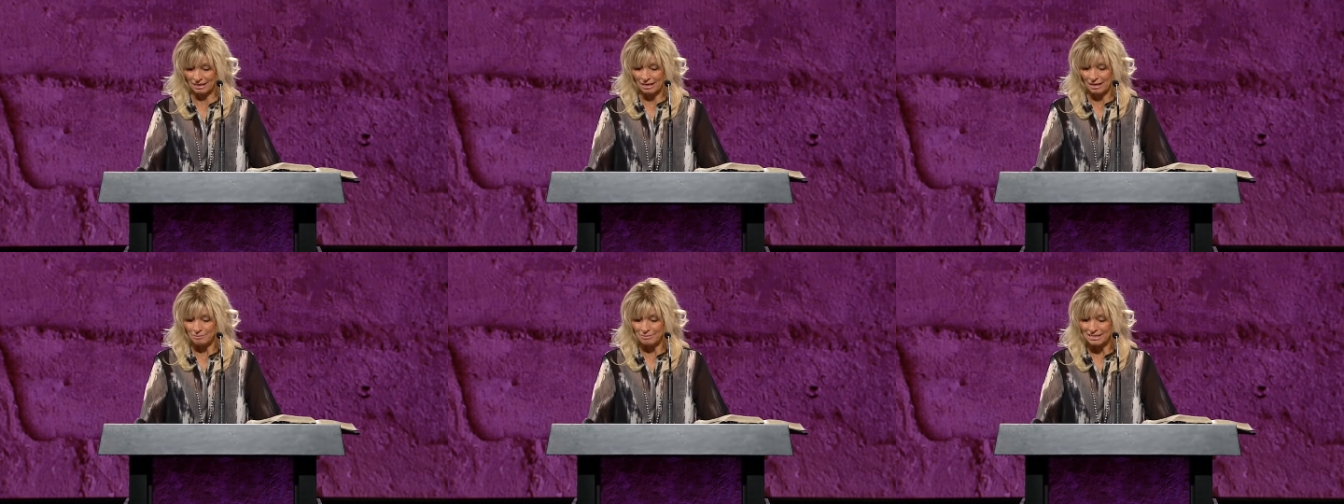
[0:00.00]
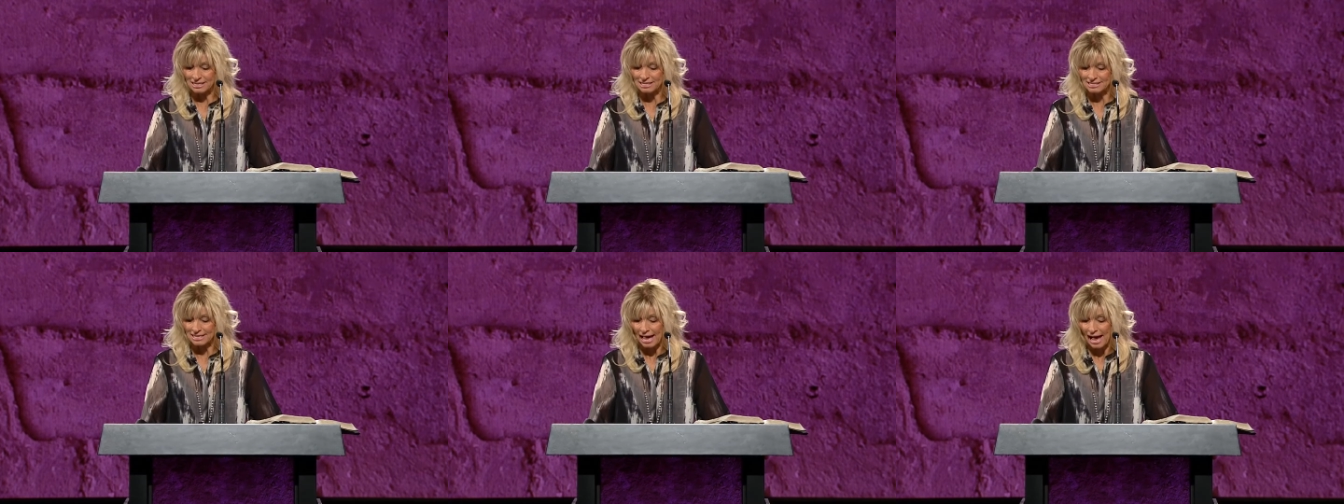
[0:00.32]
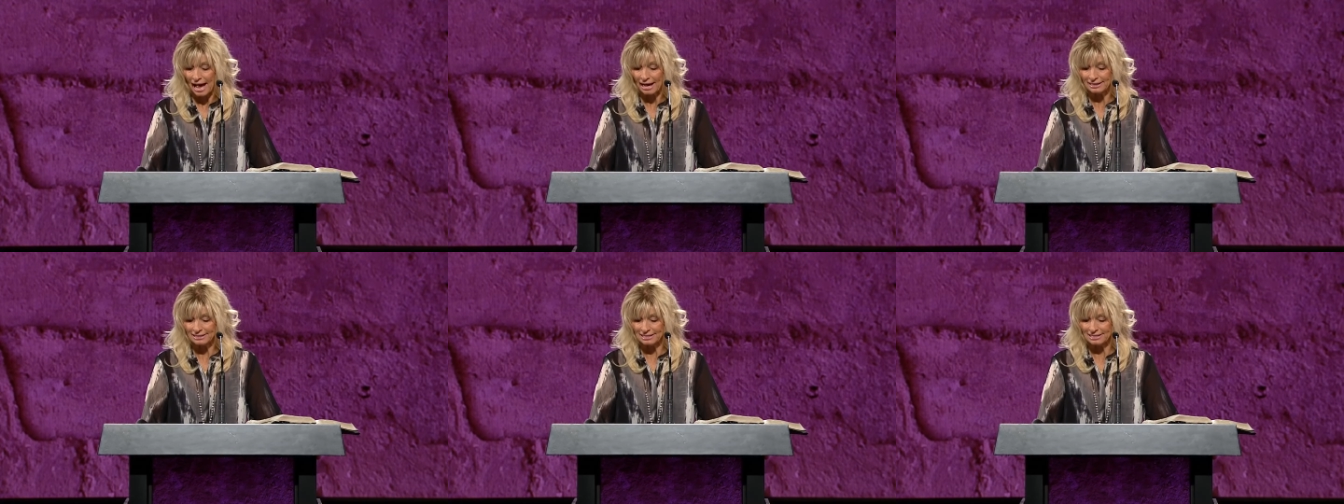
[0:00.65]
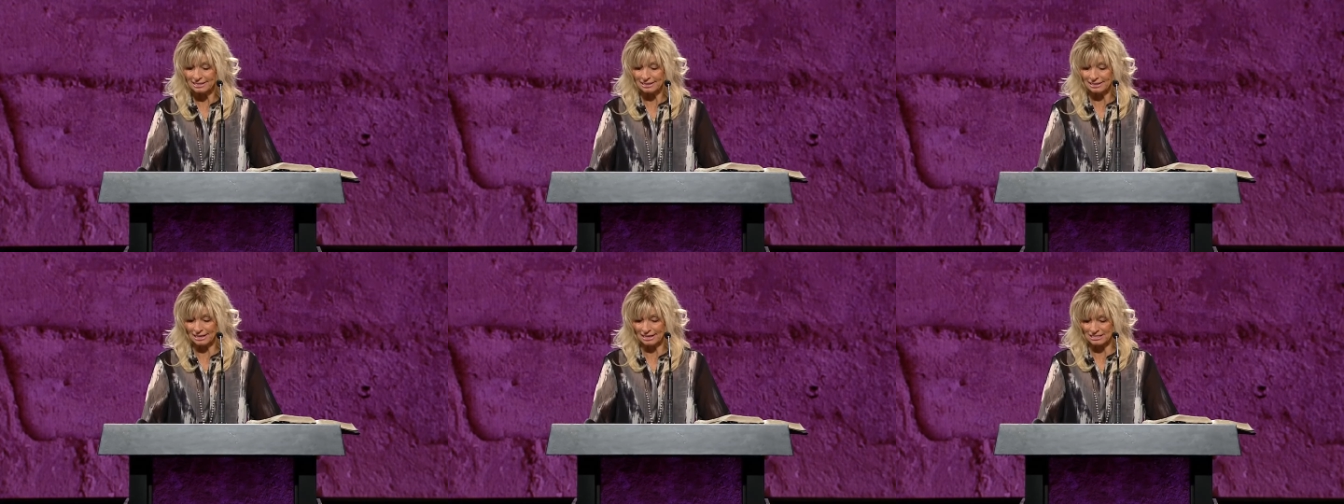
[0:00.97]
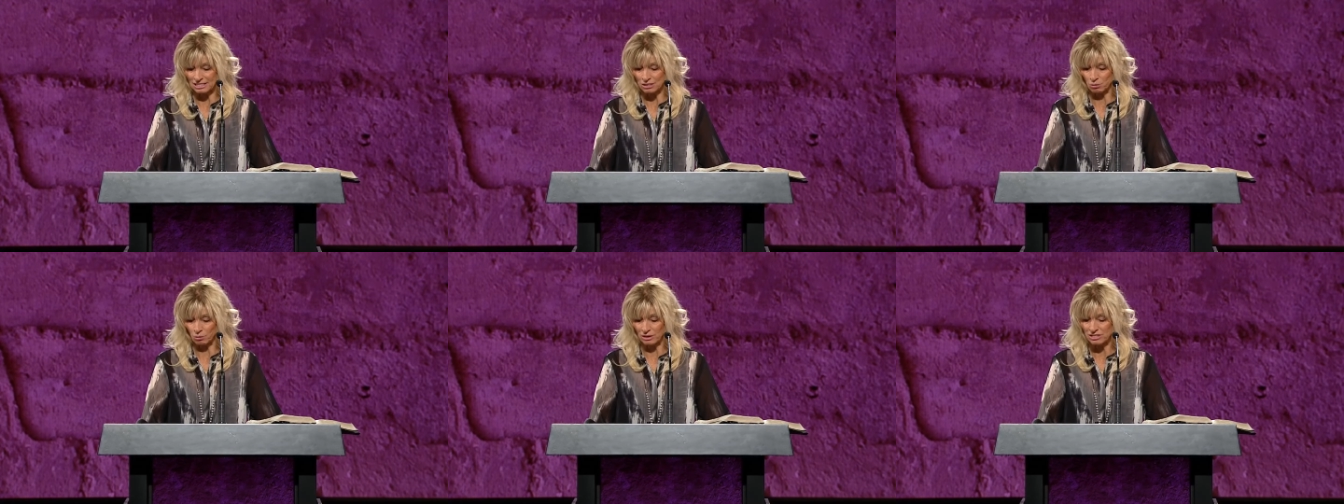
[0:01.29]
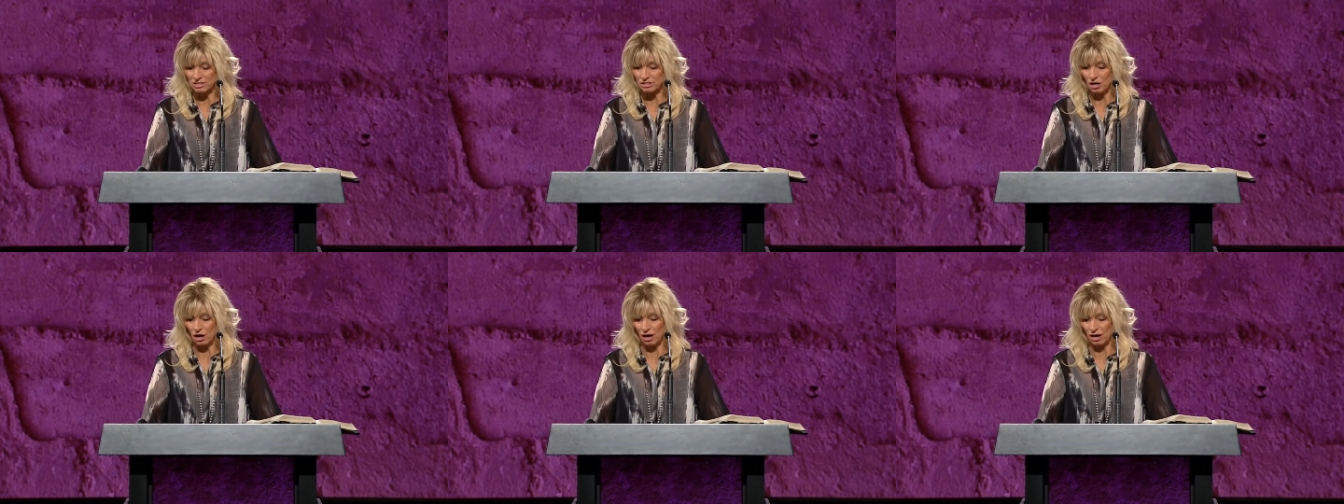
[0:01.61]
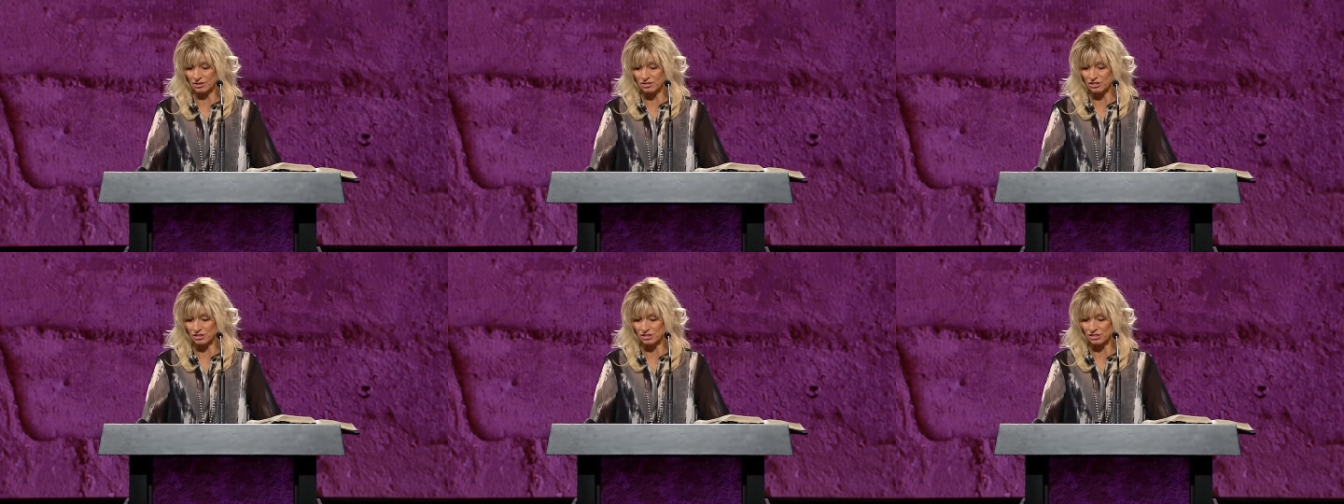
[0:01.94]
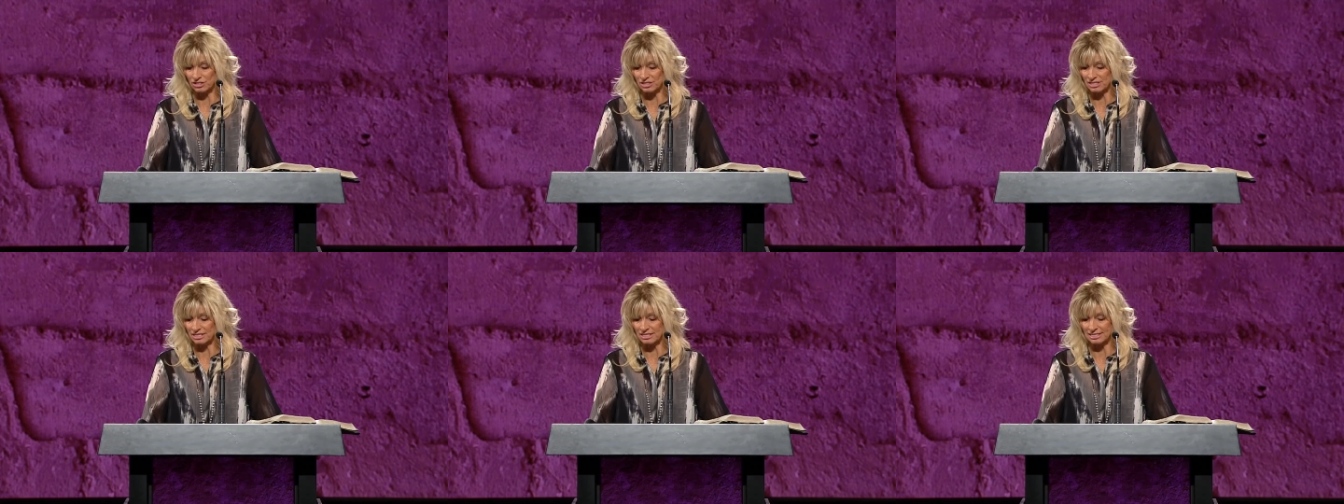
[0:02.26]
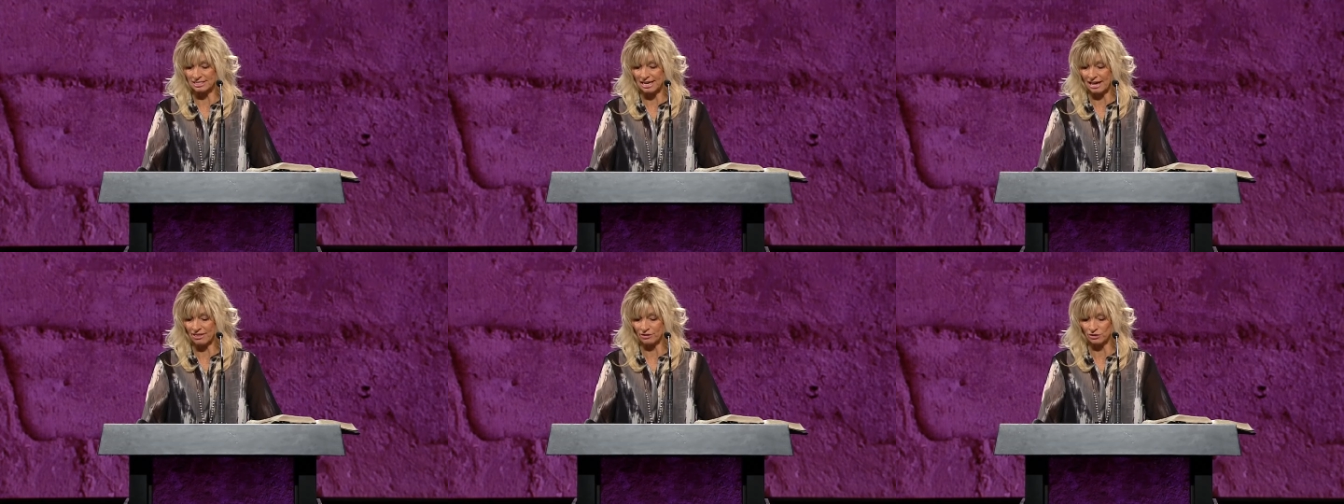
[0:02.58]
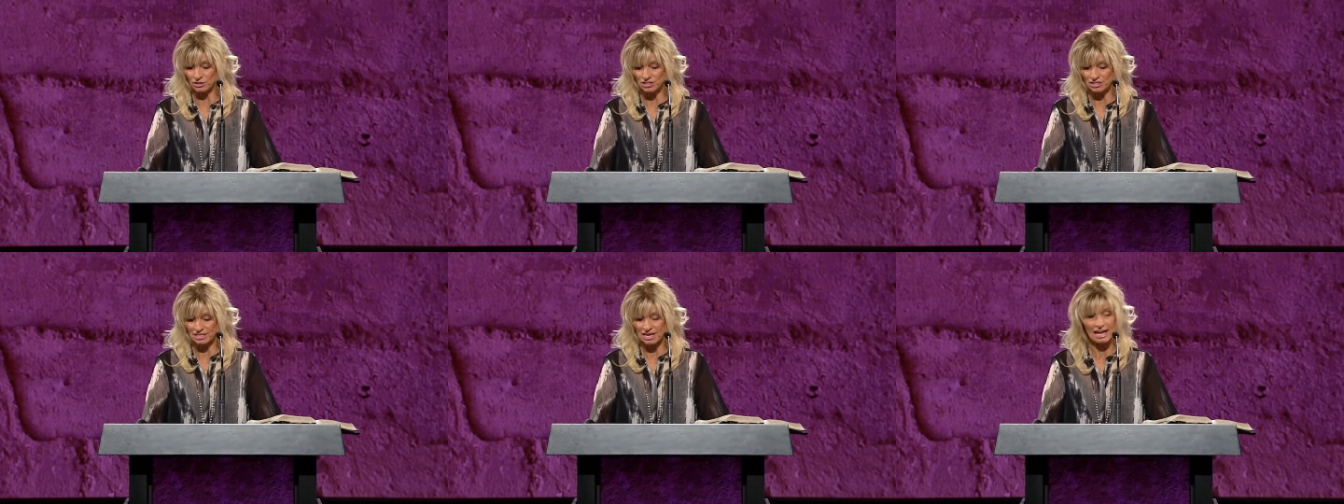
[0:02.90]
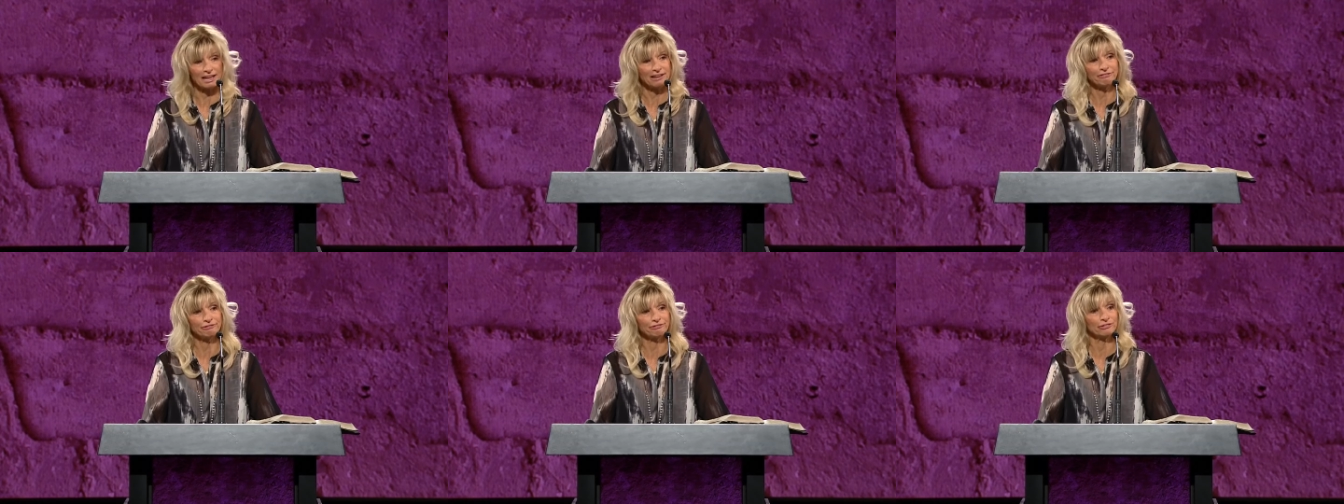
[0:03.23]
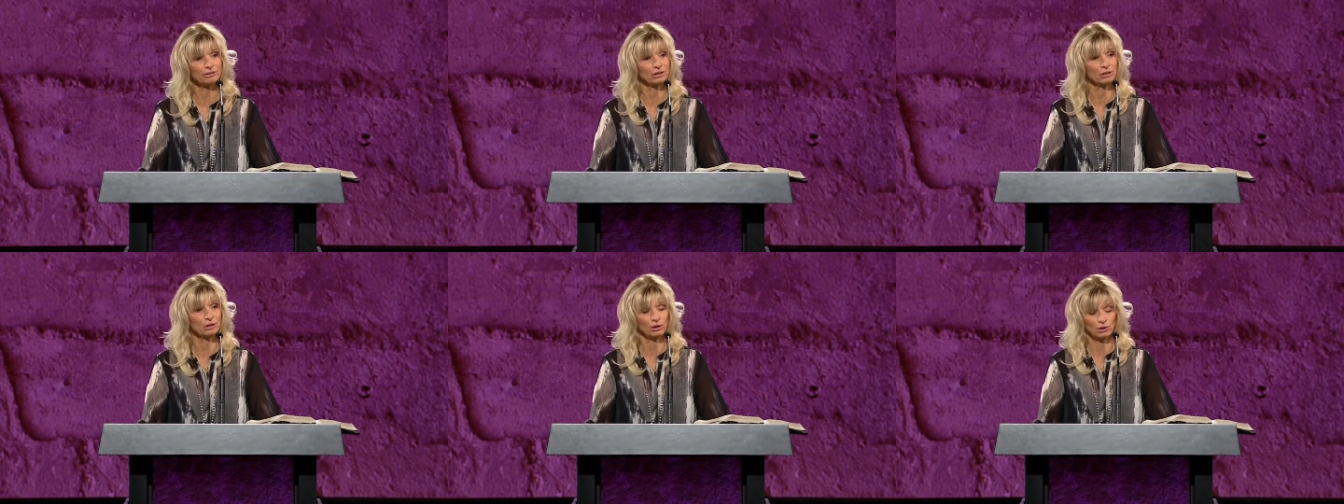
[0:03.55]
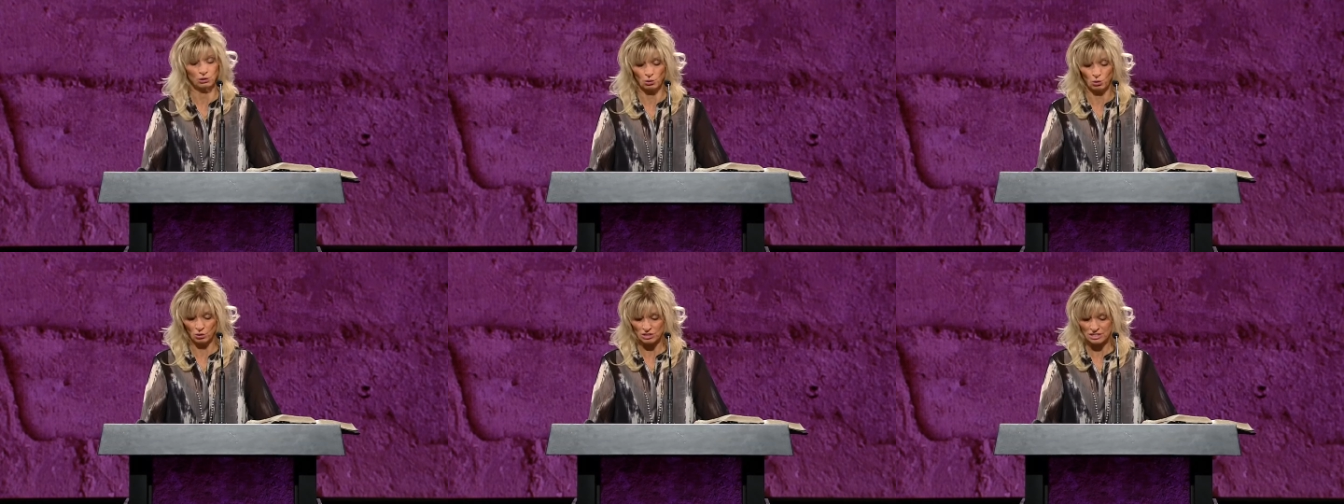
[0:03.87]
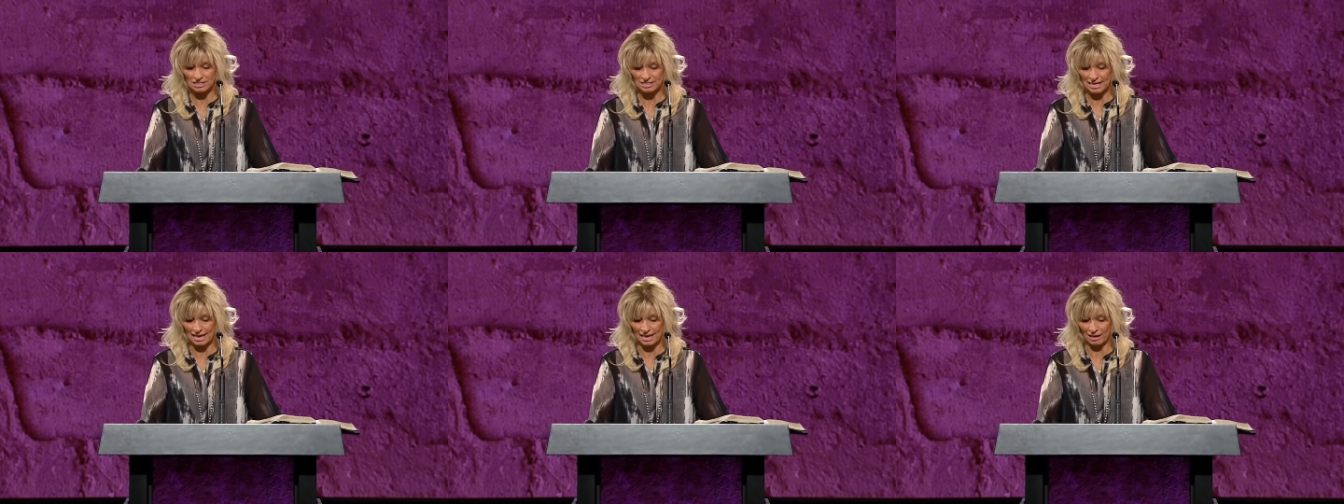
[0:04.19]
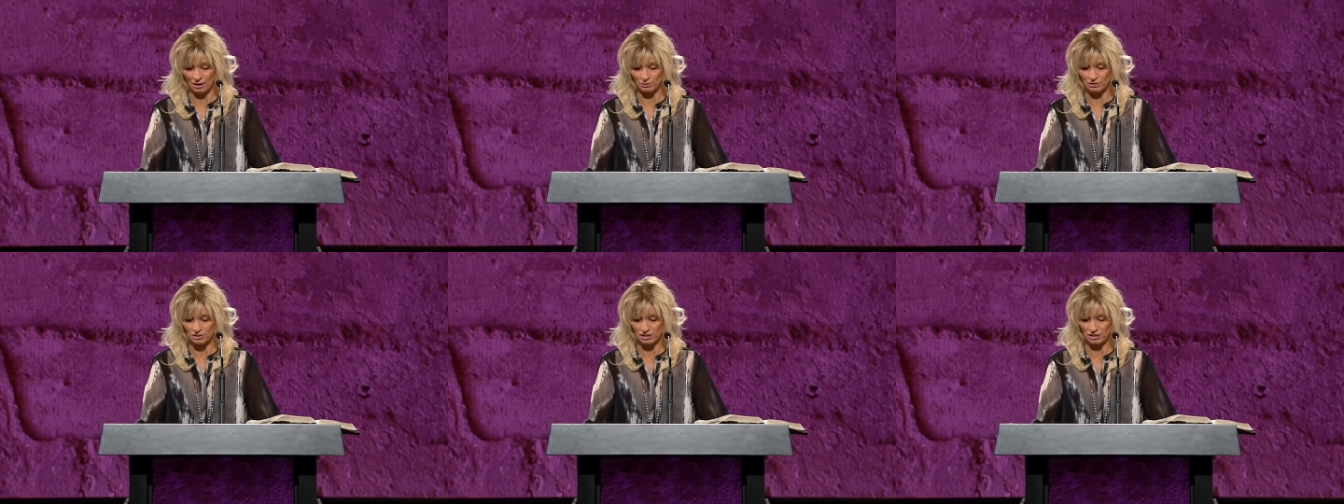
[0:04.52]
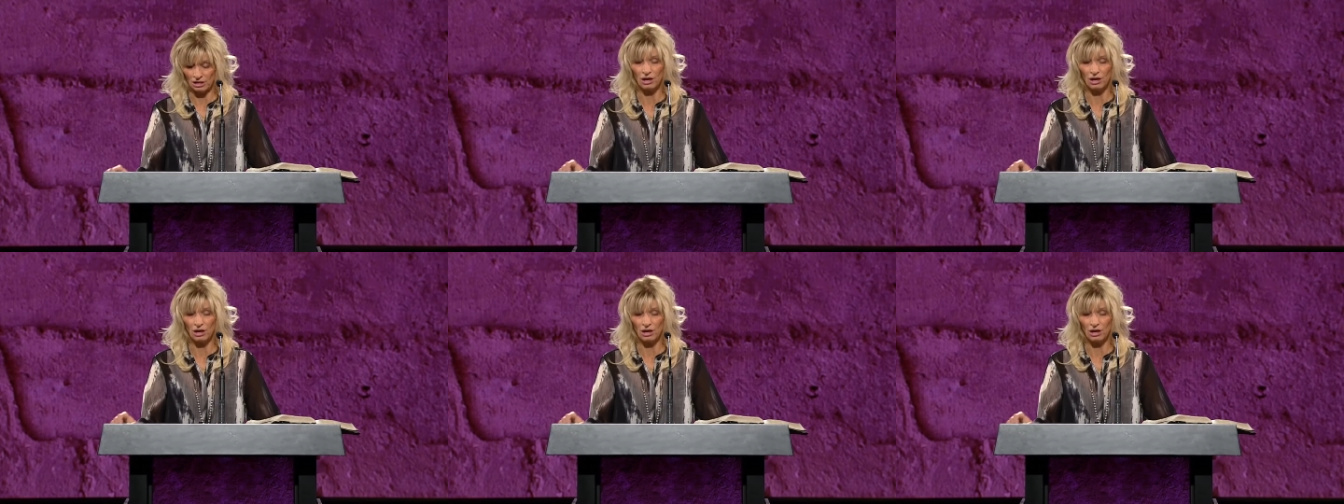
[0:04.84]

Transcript: because acting against one's conscience is neither safe nor sound.